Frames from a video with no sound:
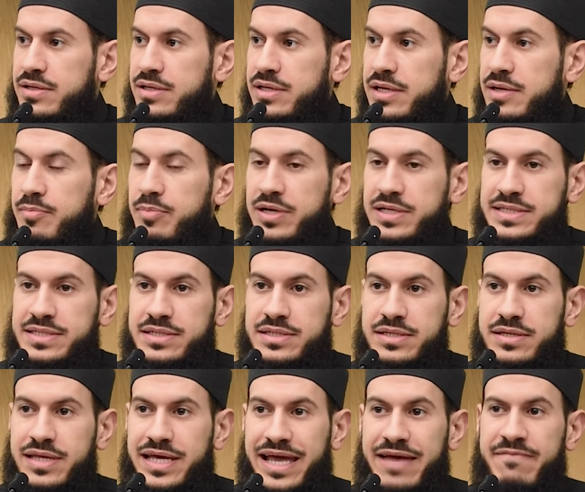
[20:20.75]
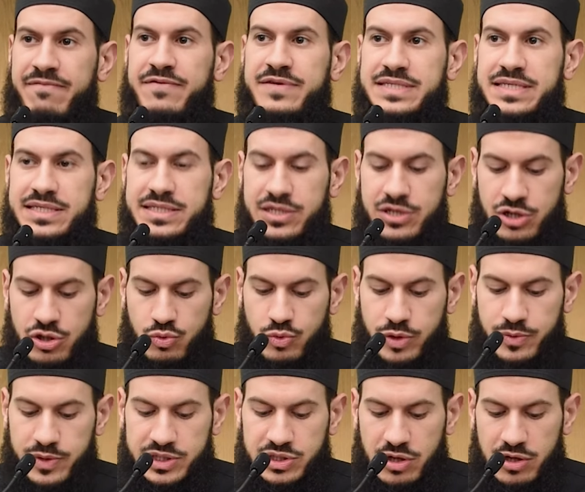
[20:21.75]
But the emphasis here, when we
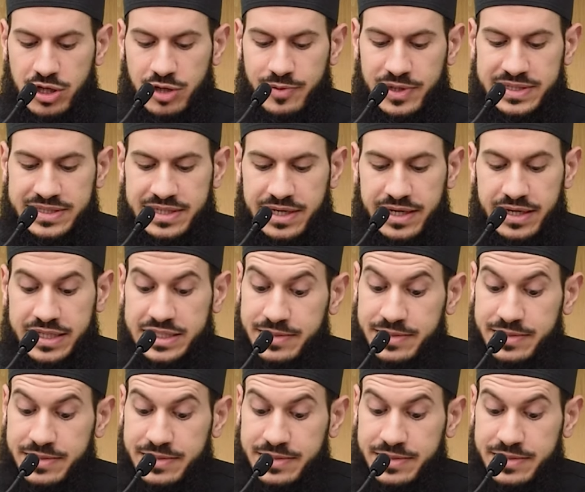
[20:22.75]
talk about Zionism,